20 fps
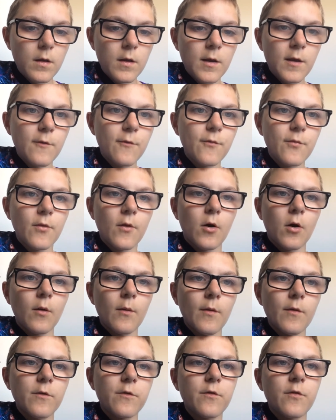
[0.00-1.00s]
If
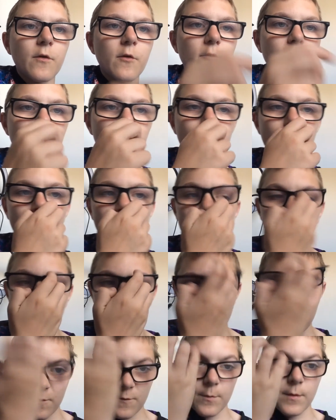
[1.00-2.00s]
not, there's no really
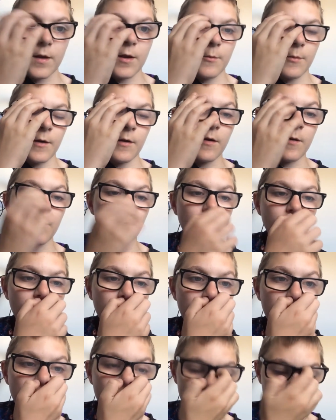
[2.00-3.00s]
point to speak about him,
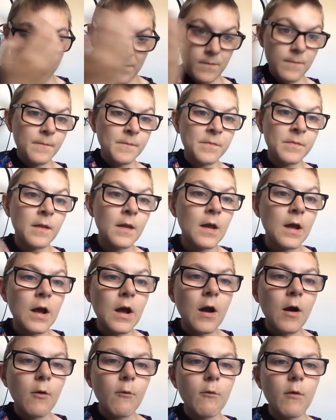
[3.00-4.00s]
but
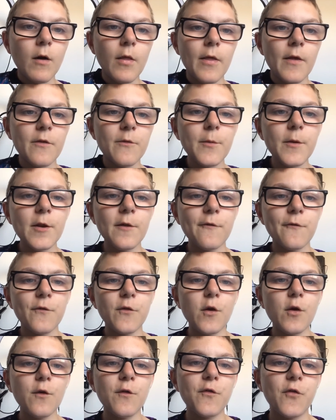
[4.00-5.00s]
well, there's been a
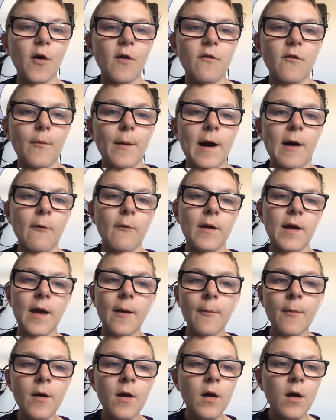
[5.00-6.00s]
few stuff about
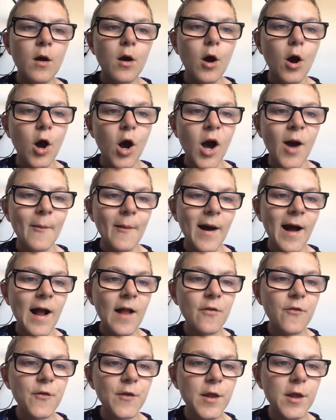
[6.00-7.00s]
him.
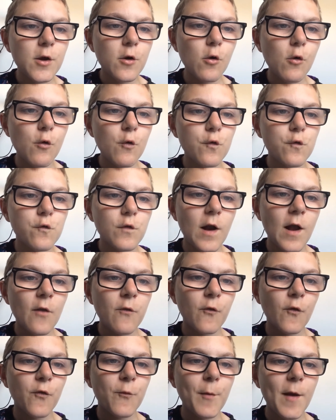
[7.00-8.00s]
Anthony calls
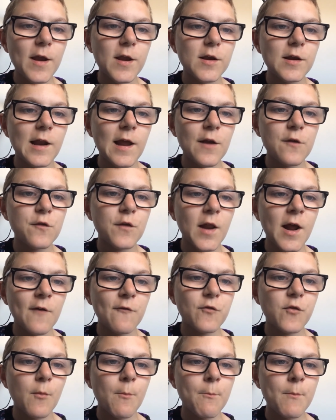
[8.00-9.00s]
transfer speculation
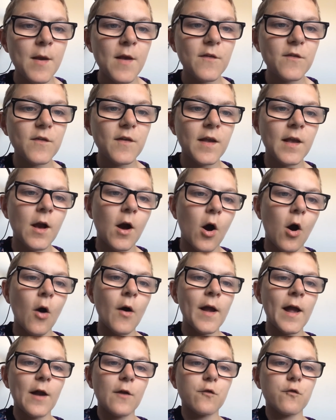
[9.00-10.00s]
after missing
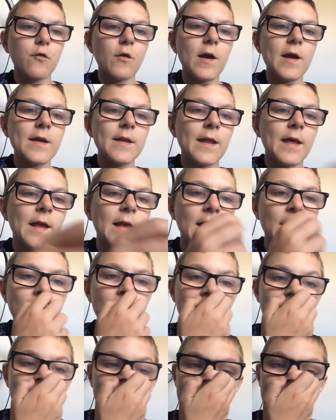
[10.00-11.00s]
Ajax training.